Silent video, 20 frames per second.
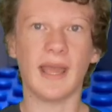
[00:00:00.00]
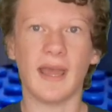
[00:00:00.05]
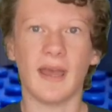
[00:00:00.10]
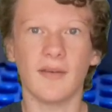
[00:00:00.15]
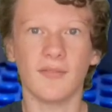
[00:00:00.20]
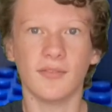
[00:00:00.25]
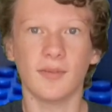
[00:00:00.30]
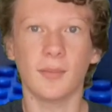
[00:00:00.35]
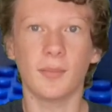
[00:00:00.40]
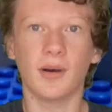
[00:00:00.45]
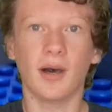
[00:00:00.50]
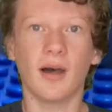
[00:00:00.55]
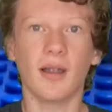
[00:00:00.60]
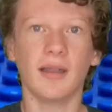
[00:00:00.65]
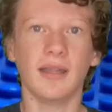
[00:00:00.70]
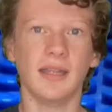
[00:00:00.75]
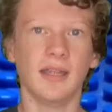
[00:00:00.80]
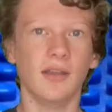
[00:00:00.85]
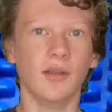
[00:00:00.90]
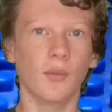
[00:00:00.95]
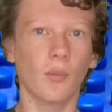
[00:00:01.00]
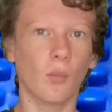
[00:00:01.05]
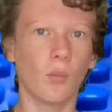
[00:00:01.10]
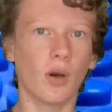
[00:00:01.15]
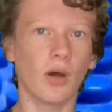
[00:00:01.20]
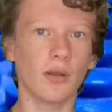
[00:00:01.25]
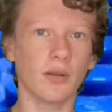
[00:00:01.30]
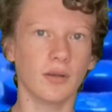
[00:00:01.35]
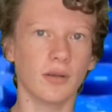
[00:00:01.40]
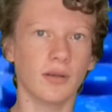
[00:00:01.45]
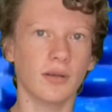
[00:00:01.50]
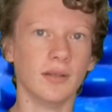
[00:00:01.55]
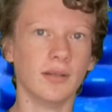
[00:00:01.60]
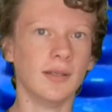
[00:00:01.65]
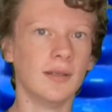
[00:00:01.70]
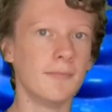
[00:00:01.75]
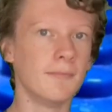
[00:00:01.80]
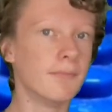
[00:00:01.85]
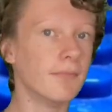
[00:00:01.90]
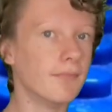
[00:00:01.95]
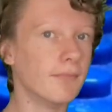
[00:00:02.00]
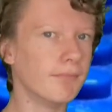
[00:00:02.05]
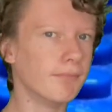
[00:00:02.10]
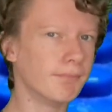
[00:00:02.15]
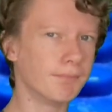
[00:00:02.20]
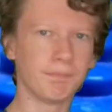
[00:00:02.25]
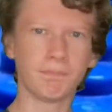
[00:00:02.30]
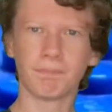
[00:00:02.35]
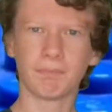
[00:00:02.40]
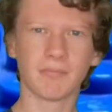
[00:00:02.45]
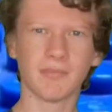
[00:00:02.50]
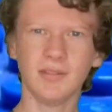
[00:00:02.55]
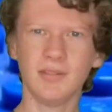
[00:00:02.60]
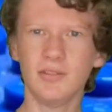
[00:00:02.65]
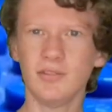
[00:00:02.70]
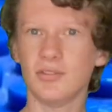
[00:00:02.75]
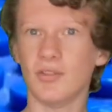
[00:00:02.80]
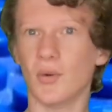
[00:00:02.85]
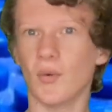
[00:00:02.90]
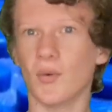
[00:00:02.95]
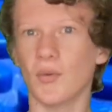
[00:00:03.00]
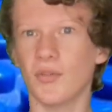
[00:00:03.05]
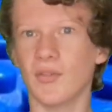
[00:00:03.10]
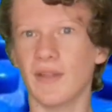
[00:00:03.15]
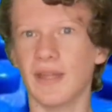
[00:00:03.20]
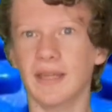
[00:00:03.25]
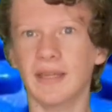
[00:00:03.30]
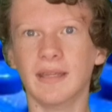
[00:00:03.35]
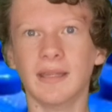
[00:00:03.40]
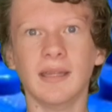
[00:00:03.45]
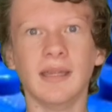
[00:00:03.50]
half the body in the water. Just the whole thing.